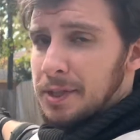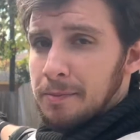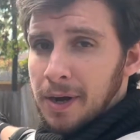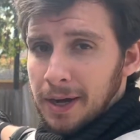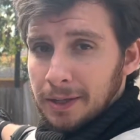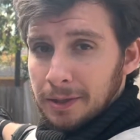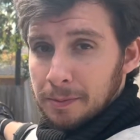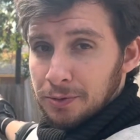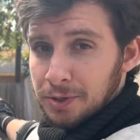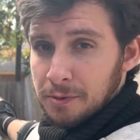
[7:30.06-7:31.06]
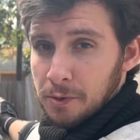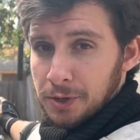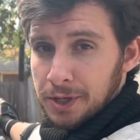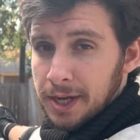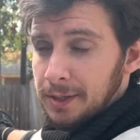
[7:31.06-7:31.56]
bottle of
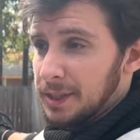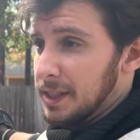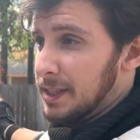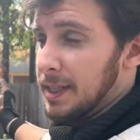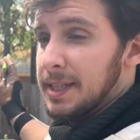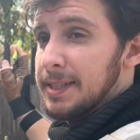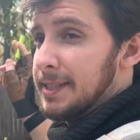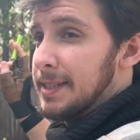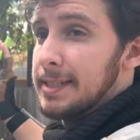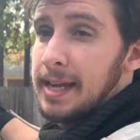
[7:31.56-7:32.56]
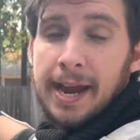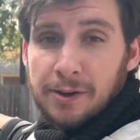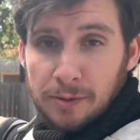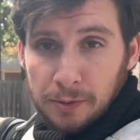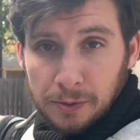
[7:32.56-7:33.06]
pre-workout that tasted
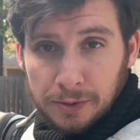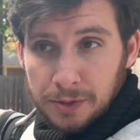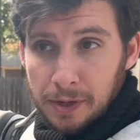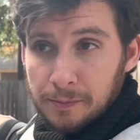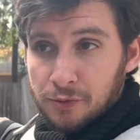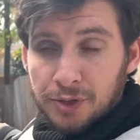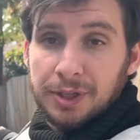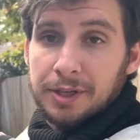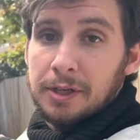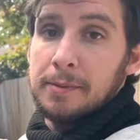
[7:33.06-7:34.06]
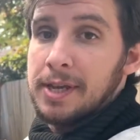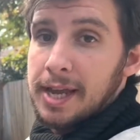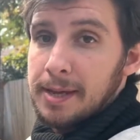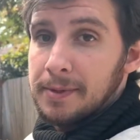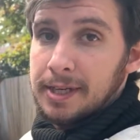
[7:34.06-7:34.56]
terrible, so I'm really going to be
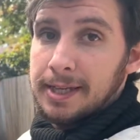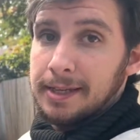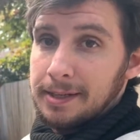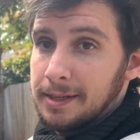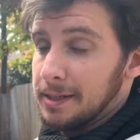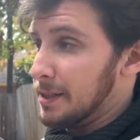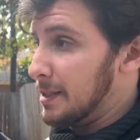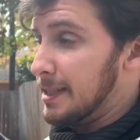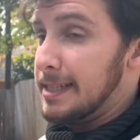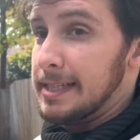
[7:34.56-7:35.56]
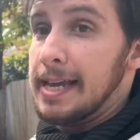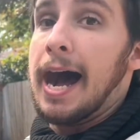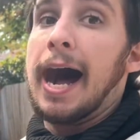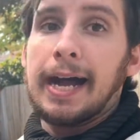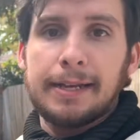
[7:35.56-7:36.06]
aiming to hit it, because
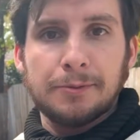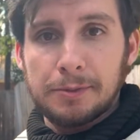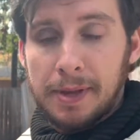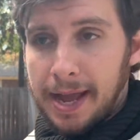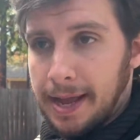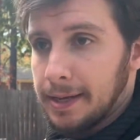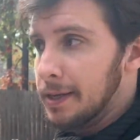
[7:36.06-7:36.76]
God, it was bad.